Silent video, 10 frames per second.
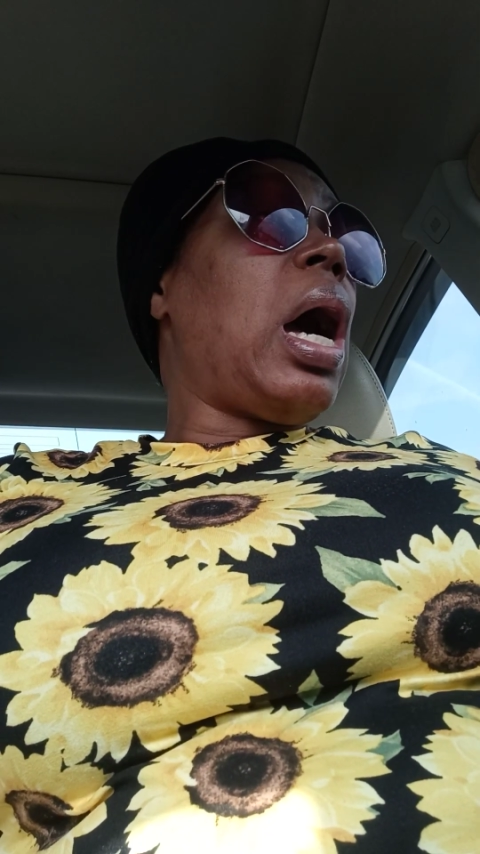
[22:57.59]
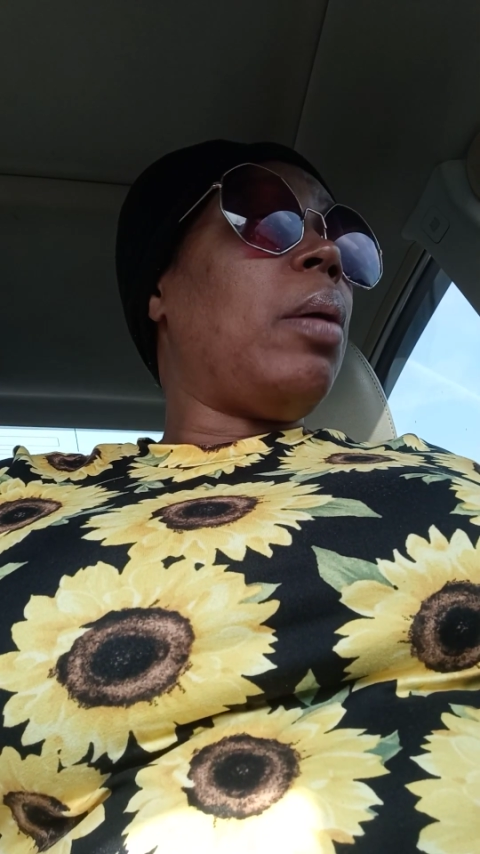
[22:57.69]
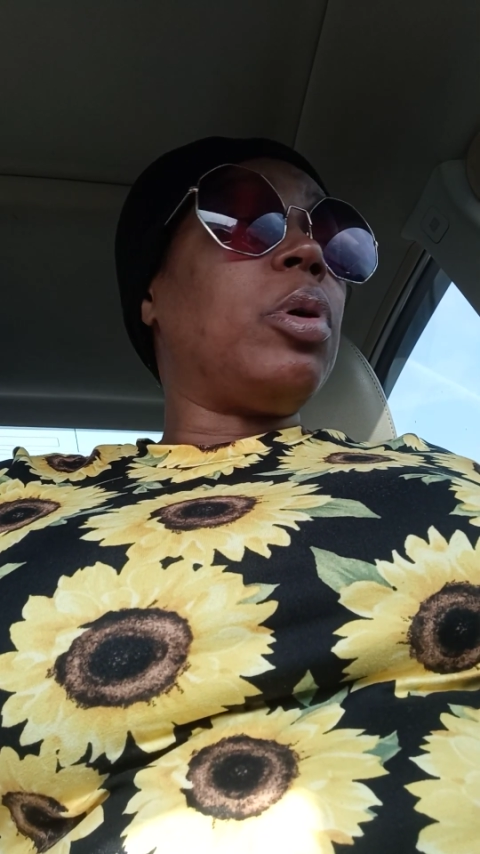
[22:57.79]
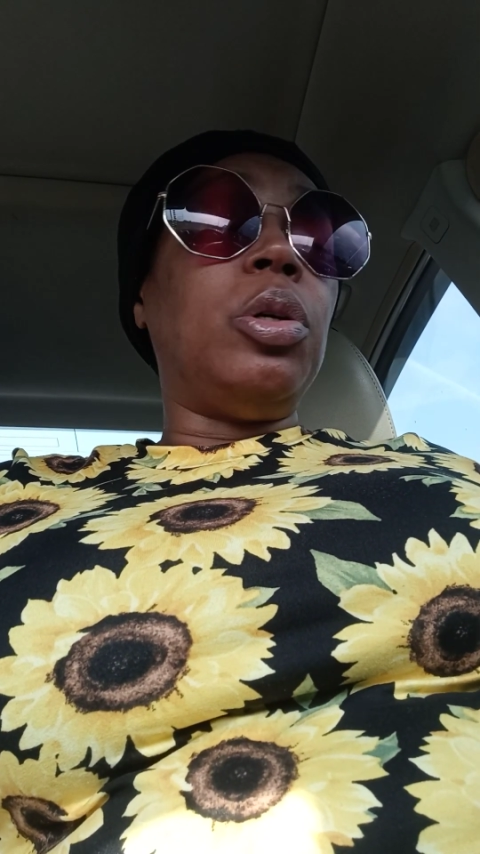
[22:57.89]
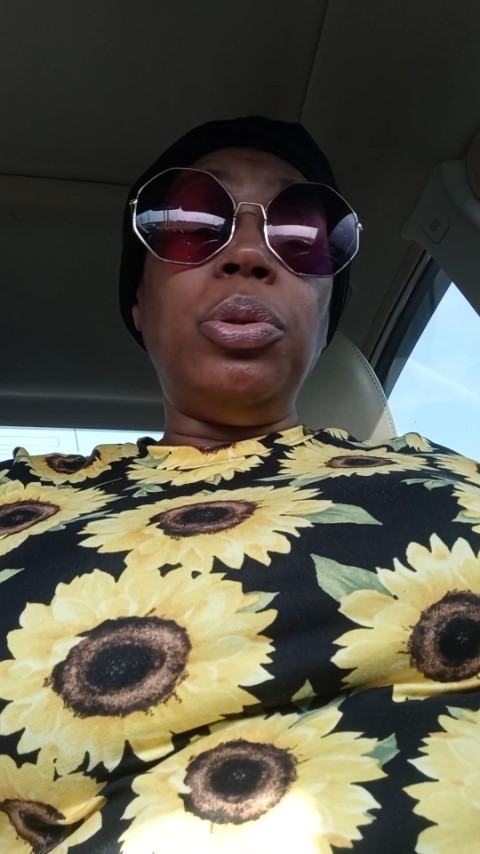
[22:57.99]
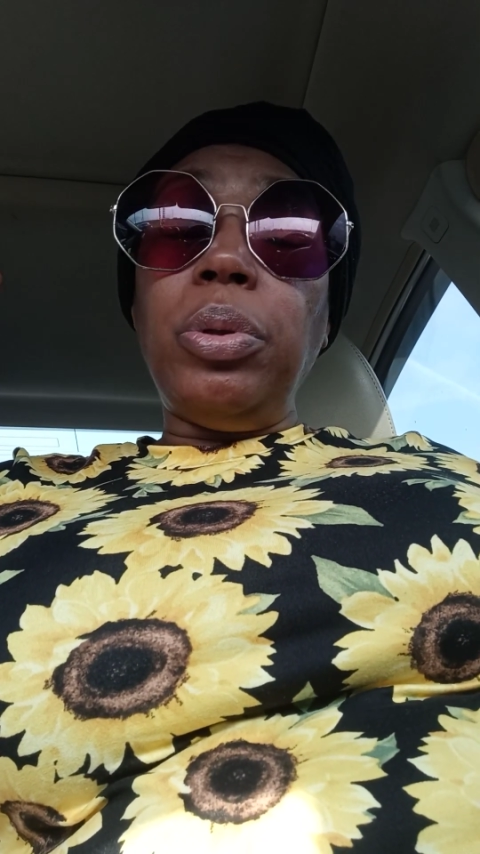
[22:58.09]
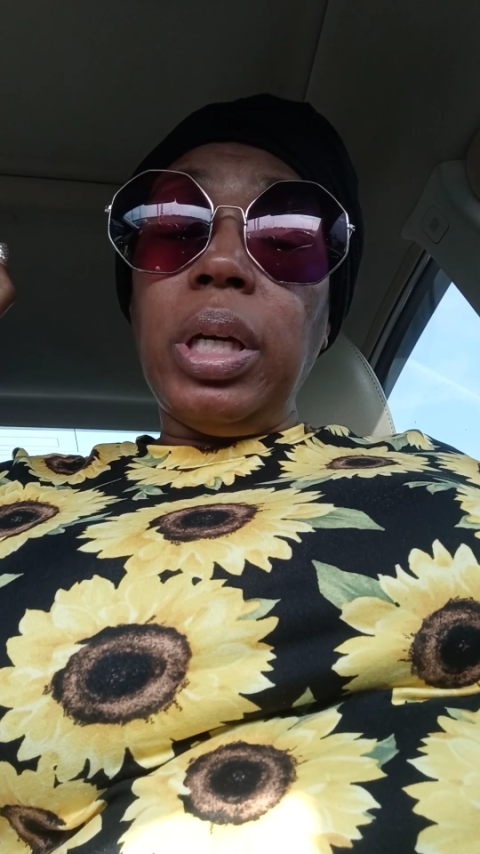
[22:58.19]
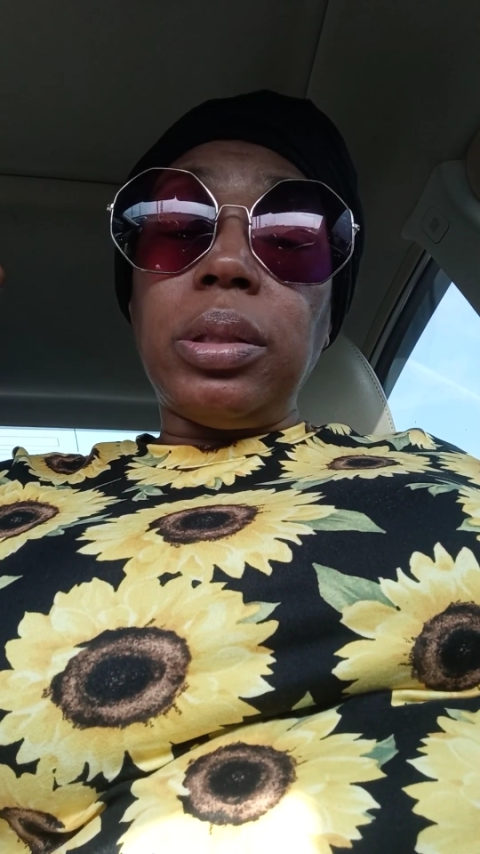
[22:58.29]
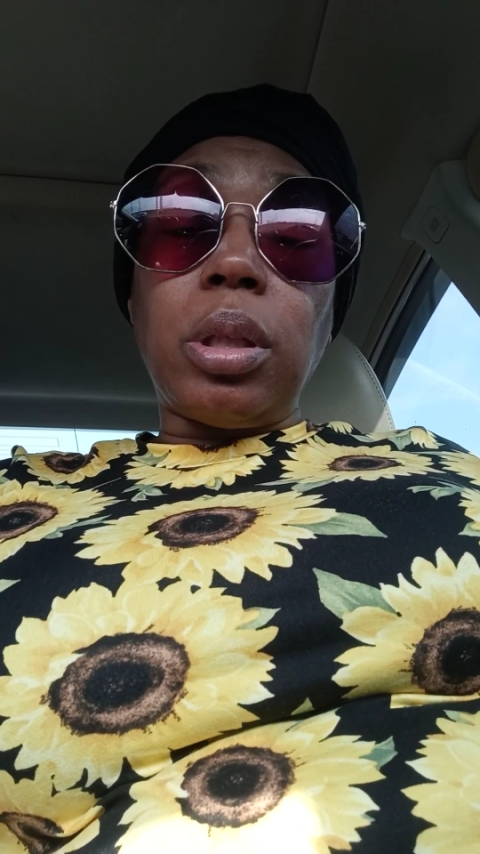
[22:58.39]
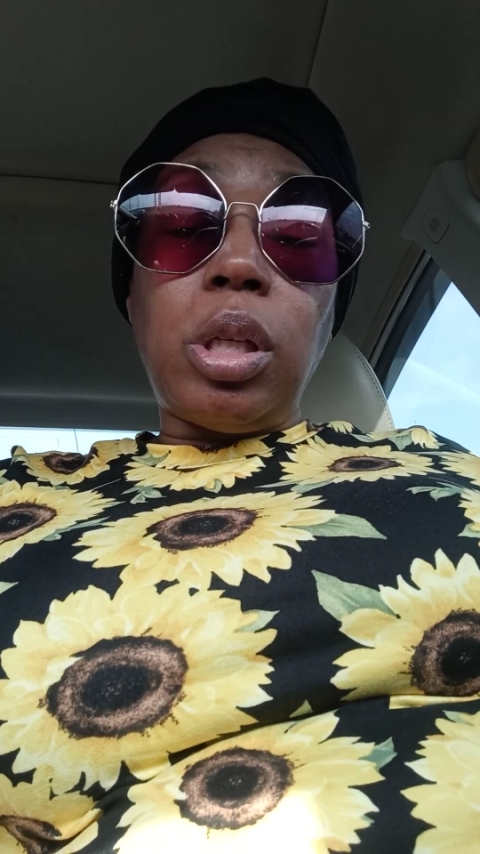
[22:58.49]
I'm
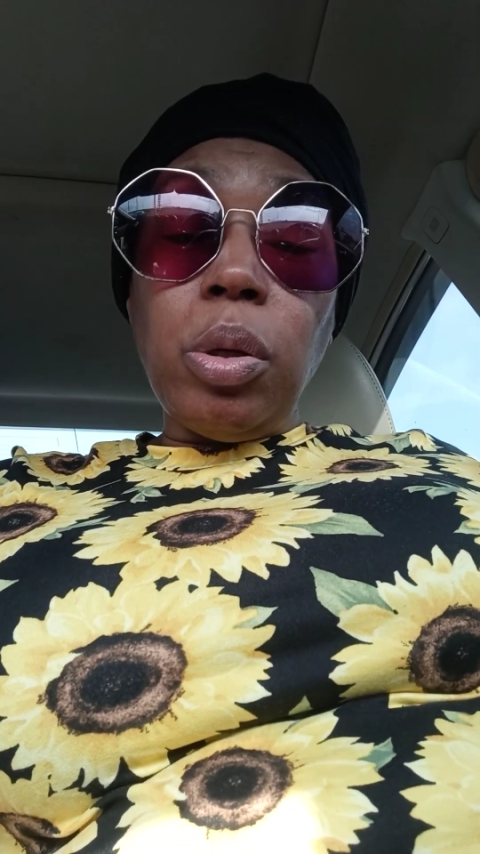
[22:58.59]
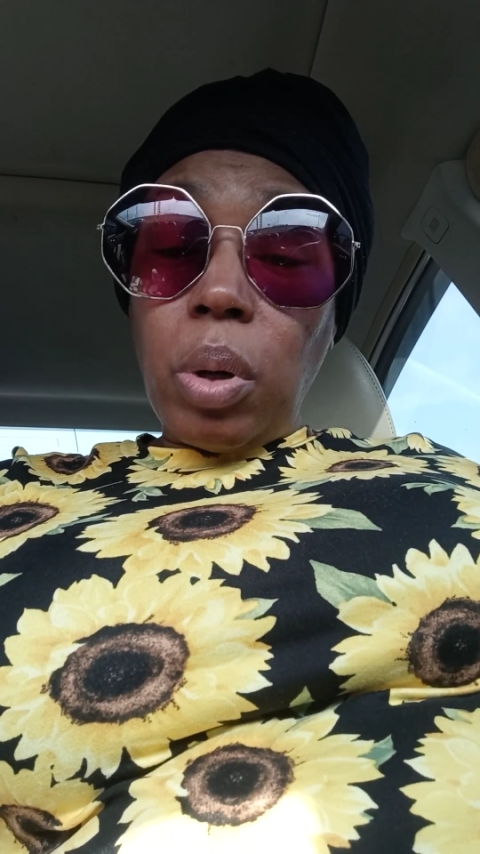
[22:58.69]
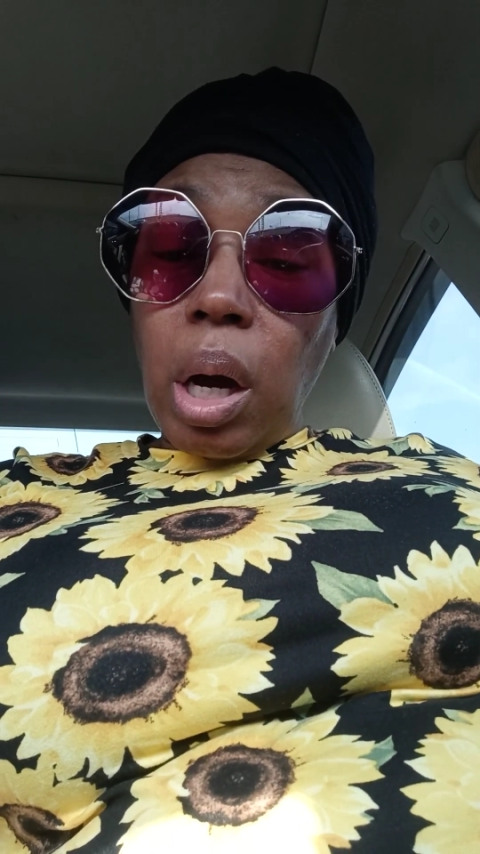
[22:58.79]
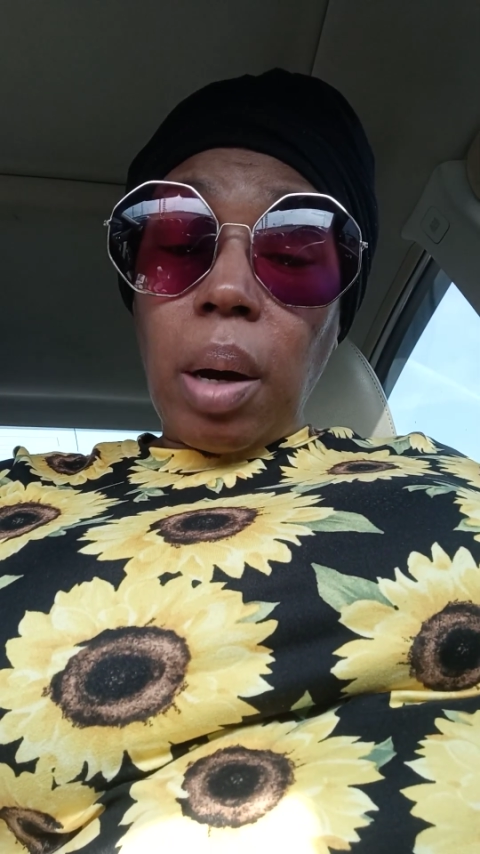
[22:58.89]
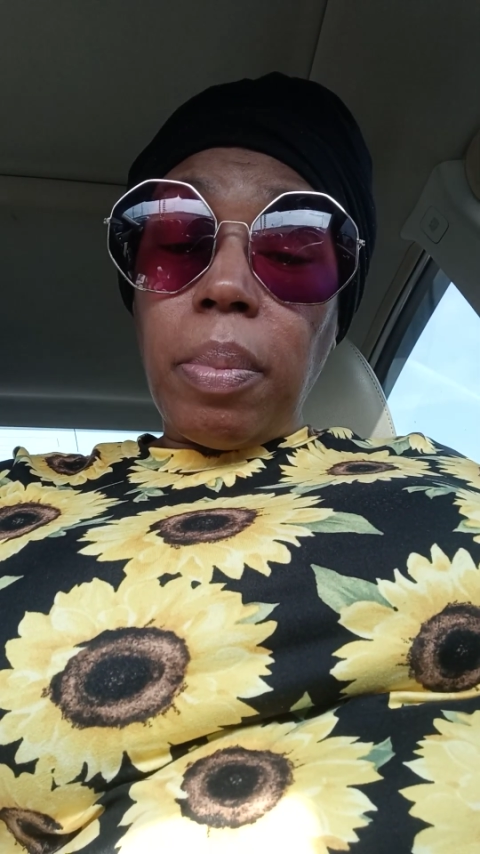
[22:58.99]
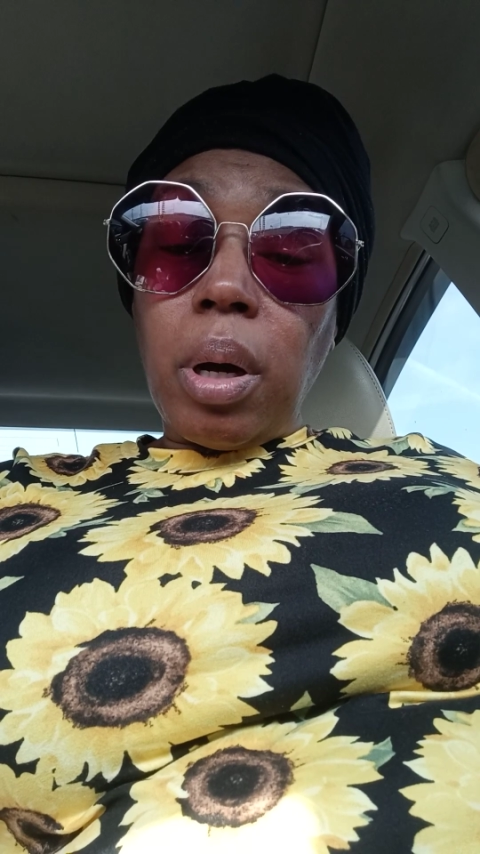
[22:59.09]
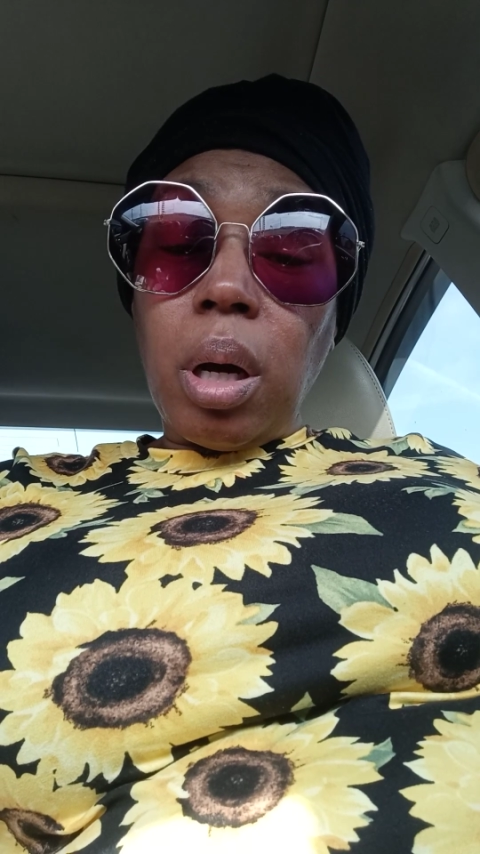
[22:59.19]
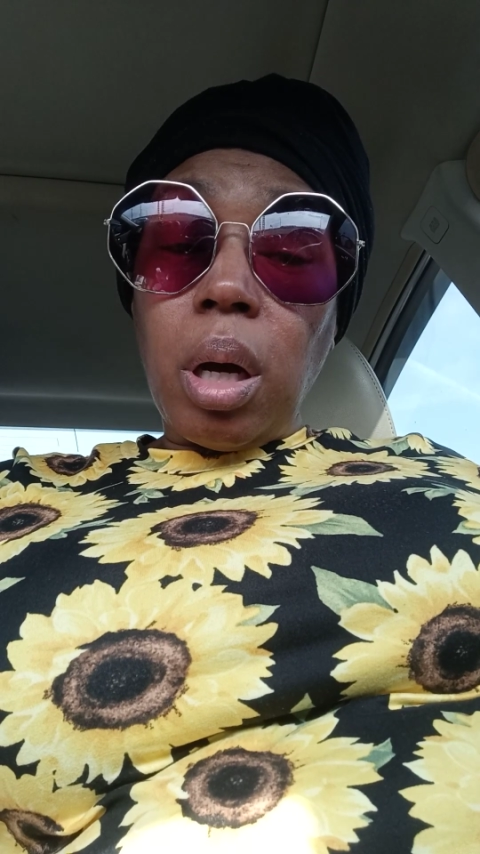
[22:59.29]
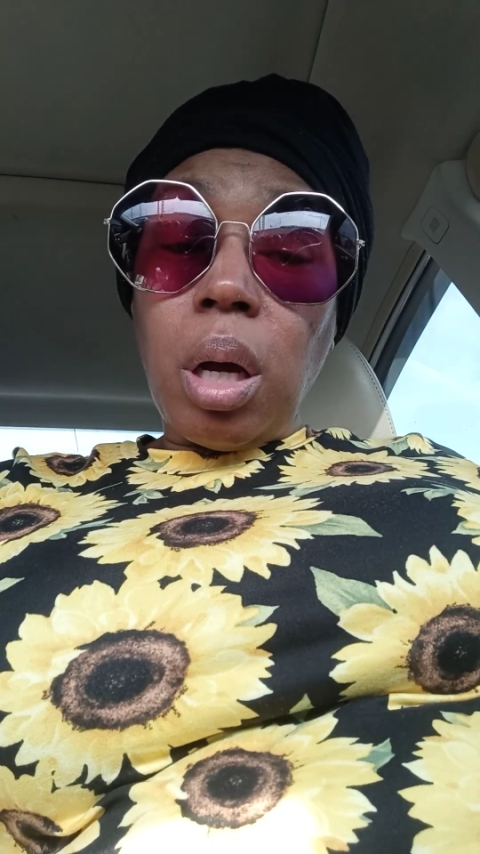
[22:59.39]
cool as a cucumber,